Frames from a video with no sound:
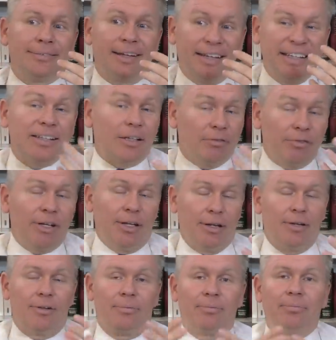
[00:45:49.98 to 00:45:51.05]

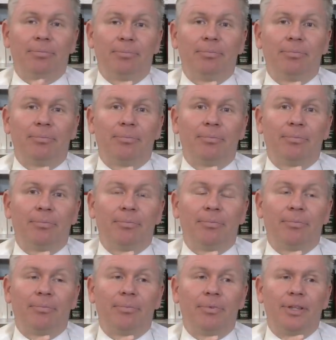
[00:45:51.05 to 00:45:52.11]
inconvenient.
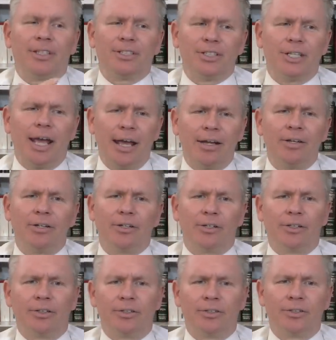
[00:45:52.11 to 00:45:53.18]
The
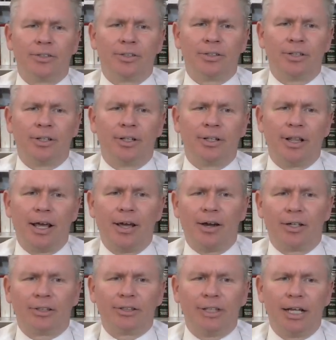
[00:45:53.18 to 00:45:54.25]
standards that they
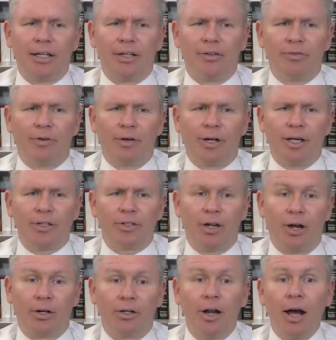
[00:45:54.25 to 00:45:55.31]
are setting for us
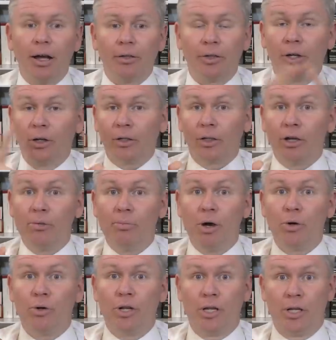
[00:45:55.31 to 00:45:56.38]
are not
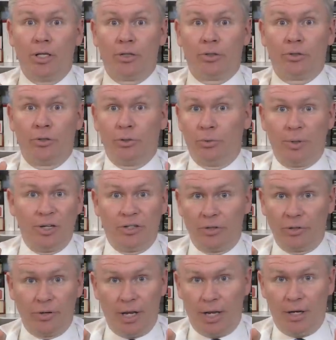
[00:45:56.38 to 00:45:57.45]
commodious to
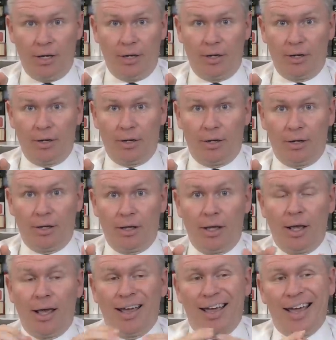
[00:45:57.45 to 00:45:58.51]
winter in.
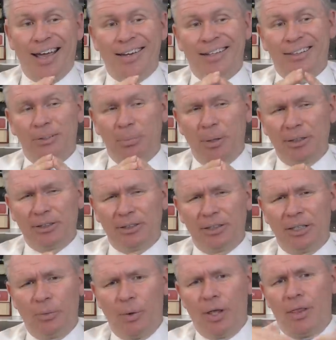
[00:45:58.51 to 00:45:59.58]
And
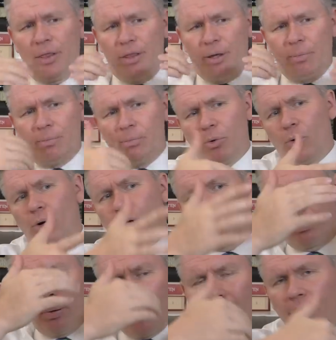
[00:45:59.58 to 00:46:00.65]
especially when the more
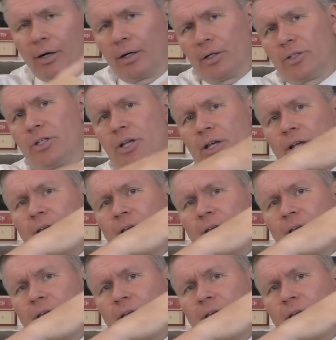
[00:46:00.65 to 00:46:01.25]
part,